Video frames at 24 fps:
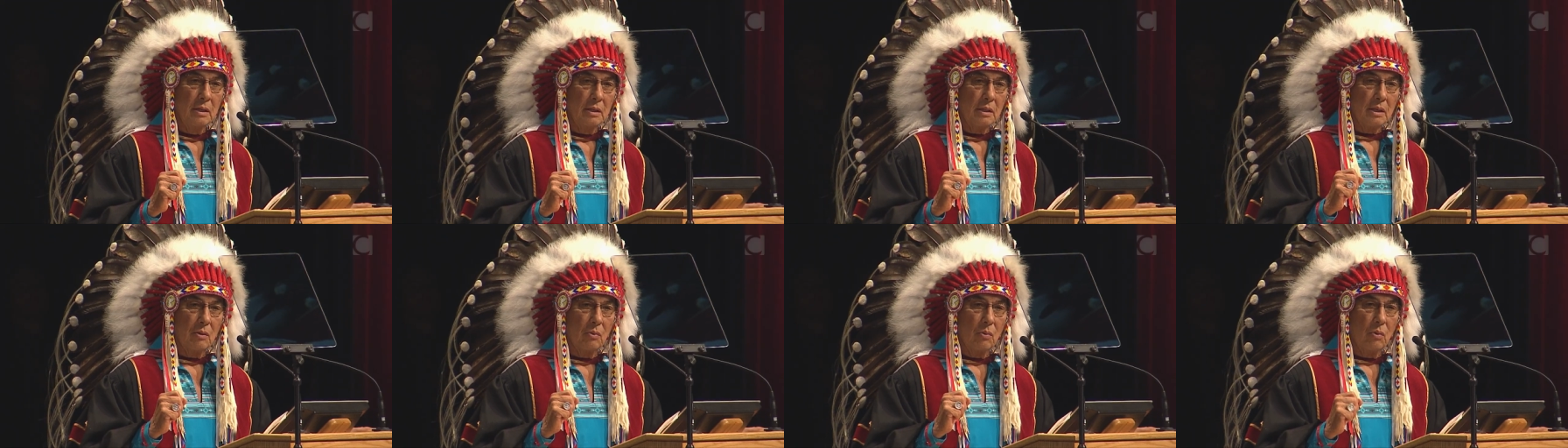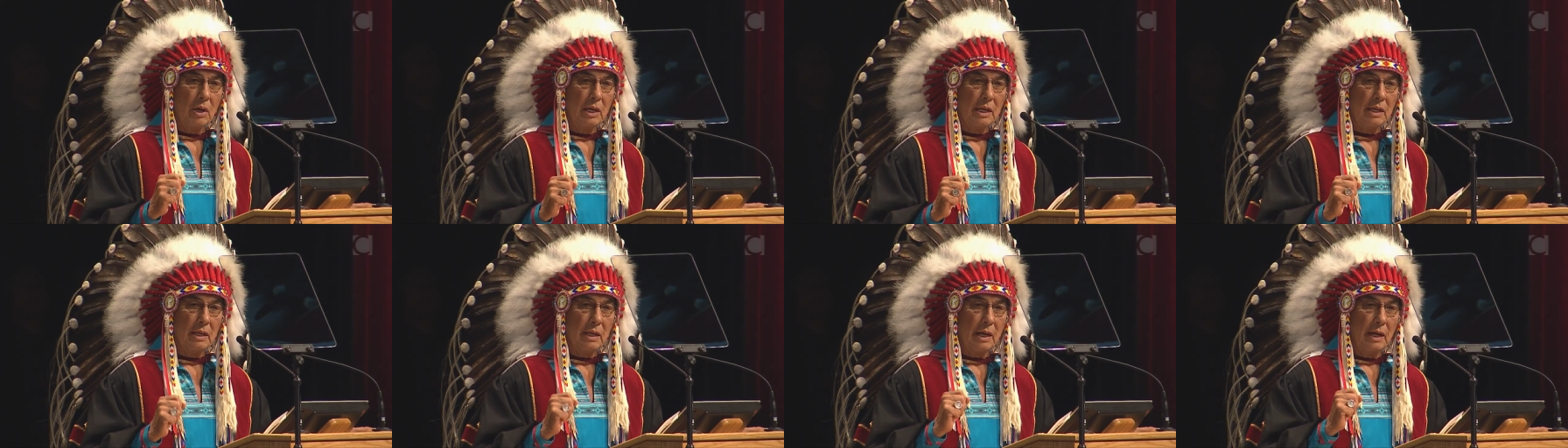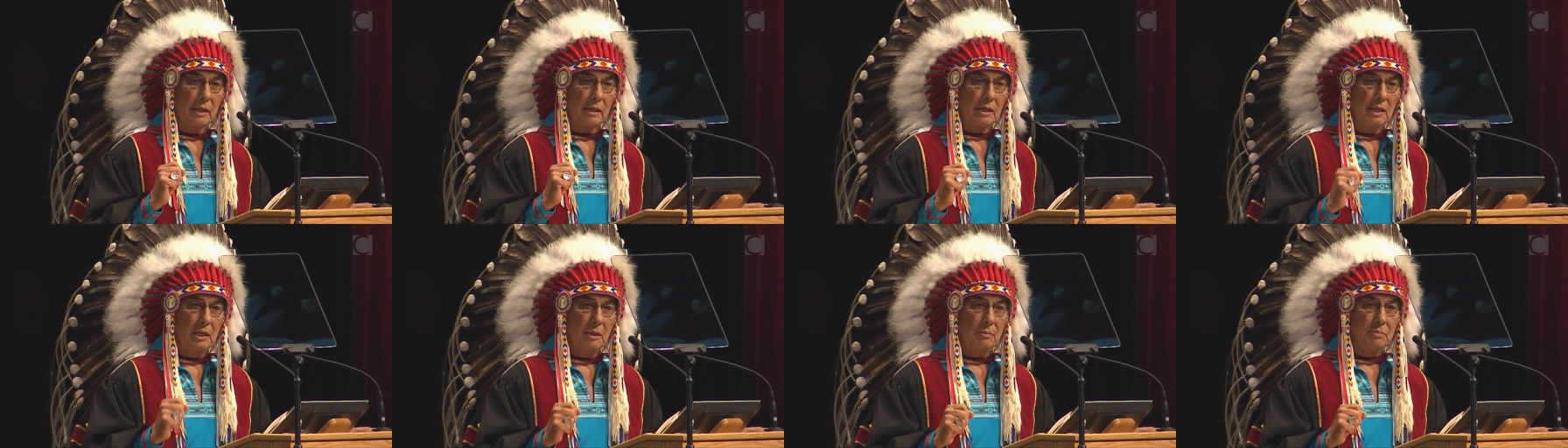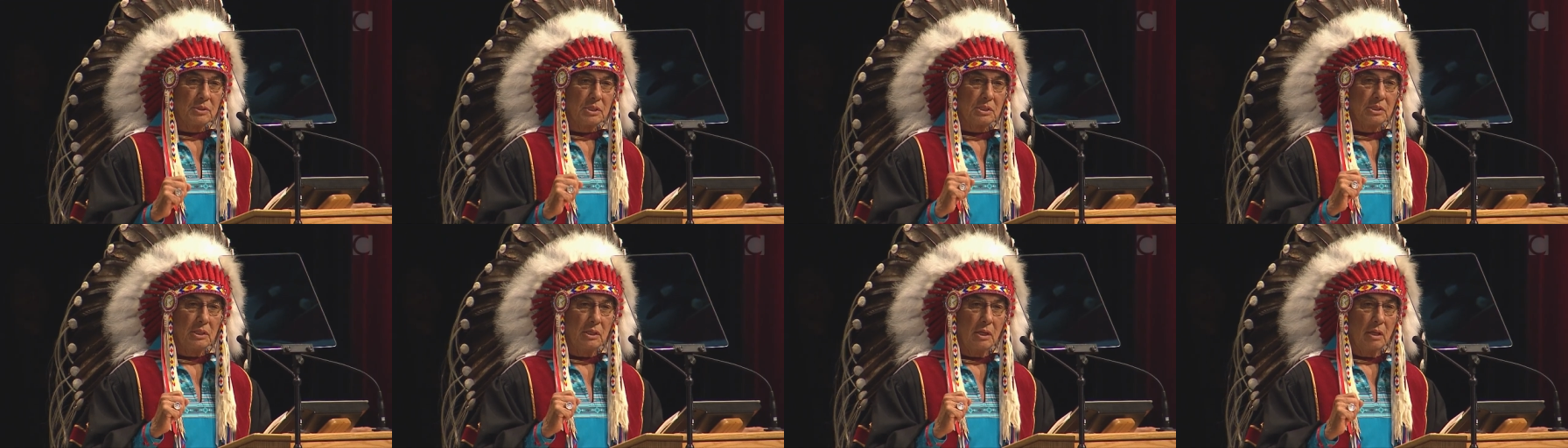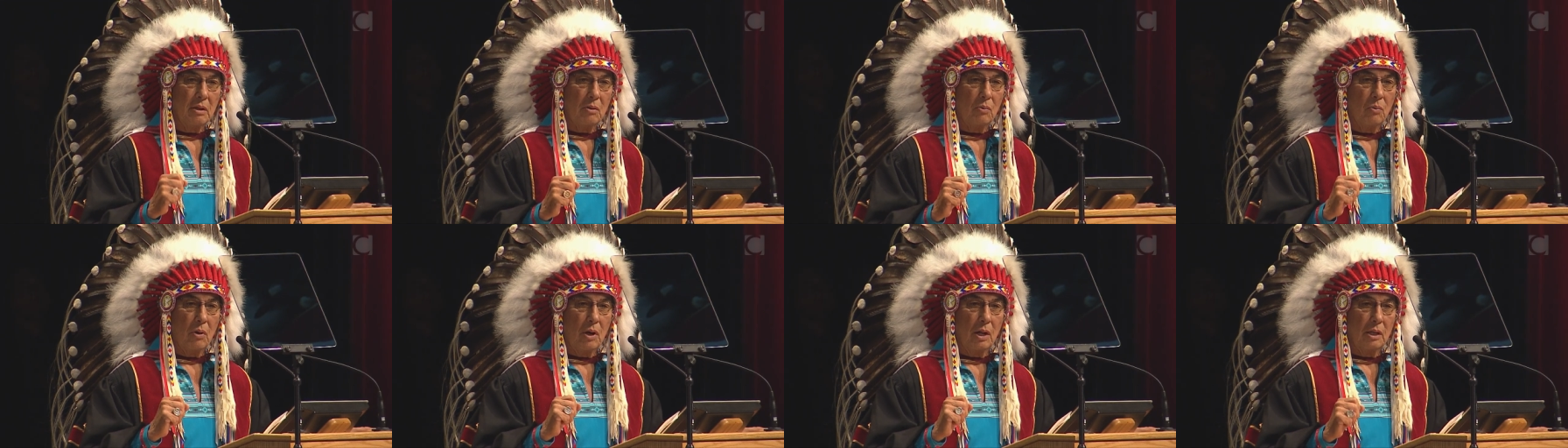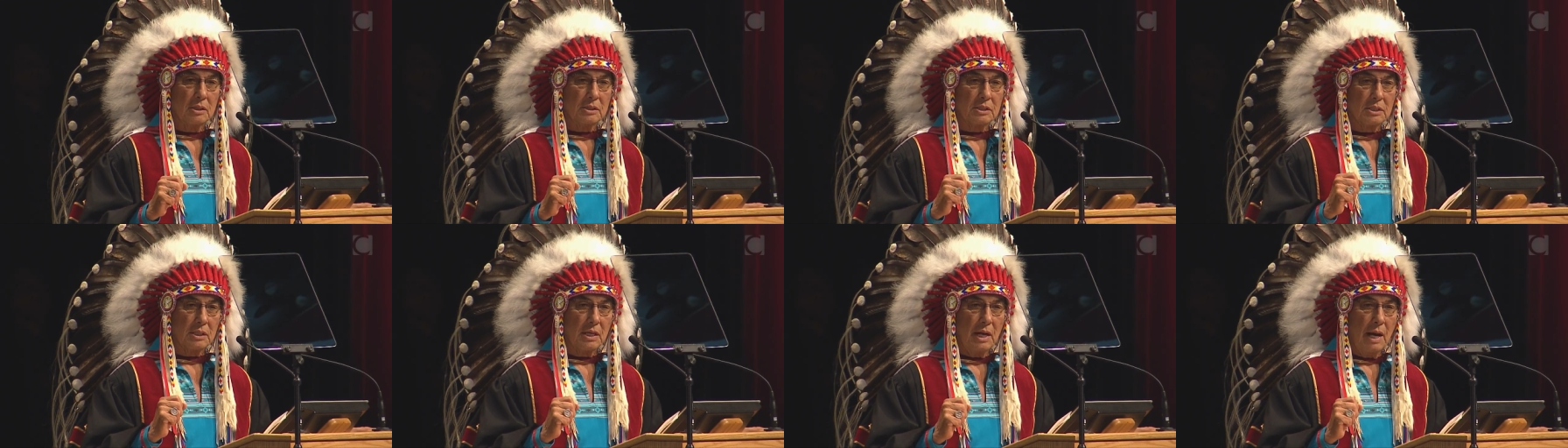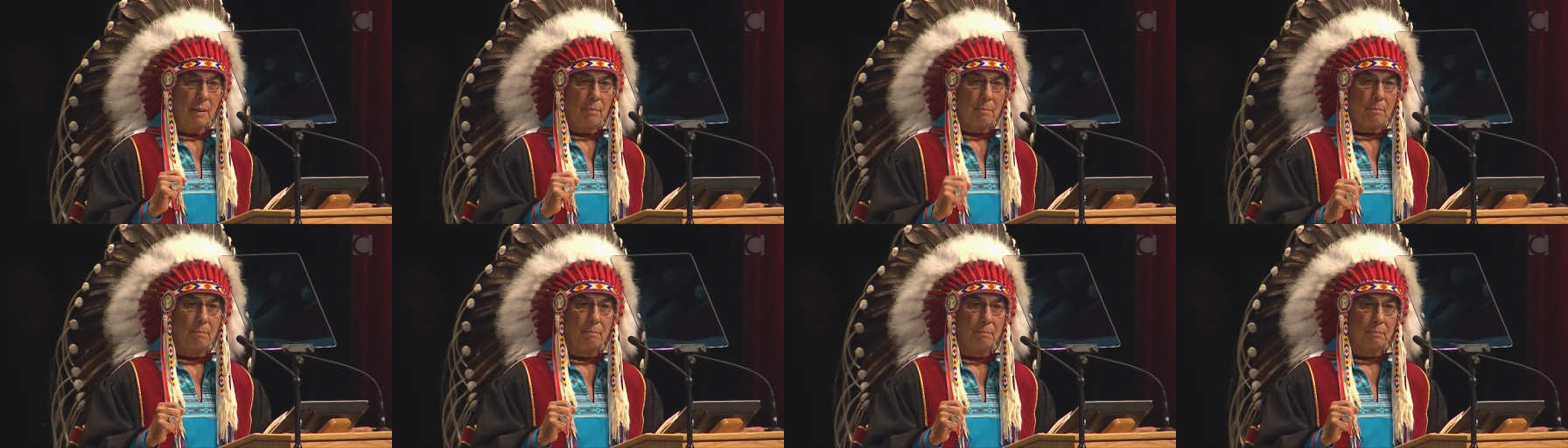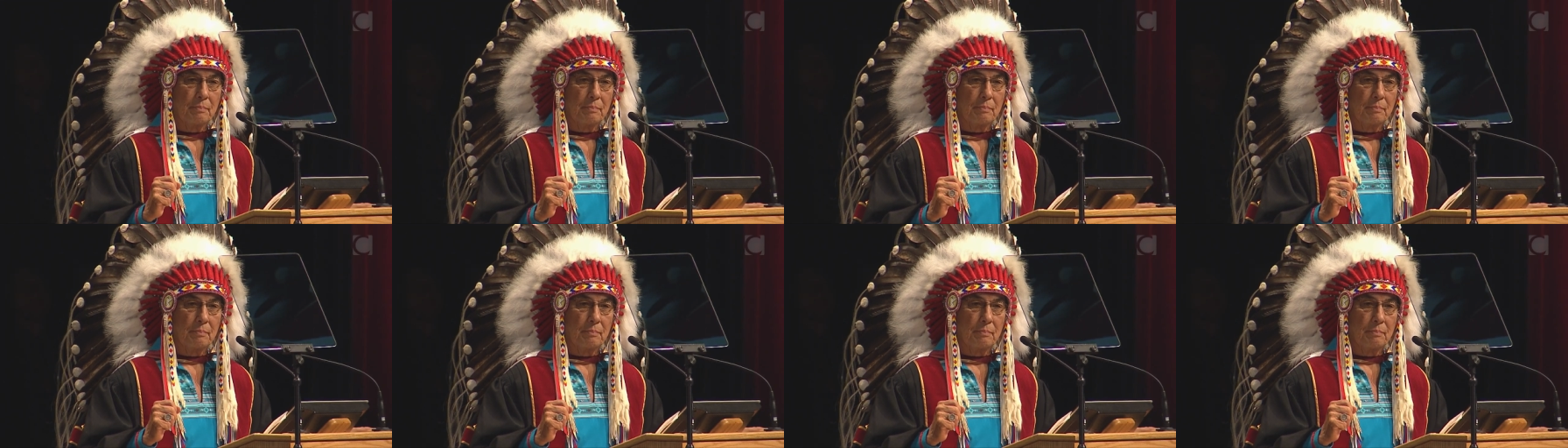the one that keeps the other walls up,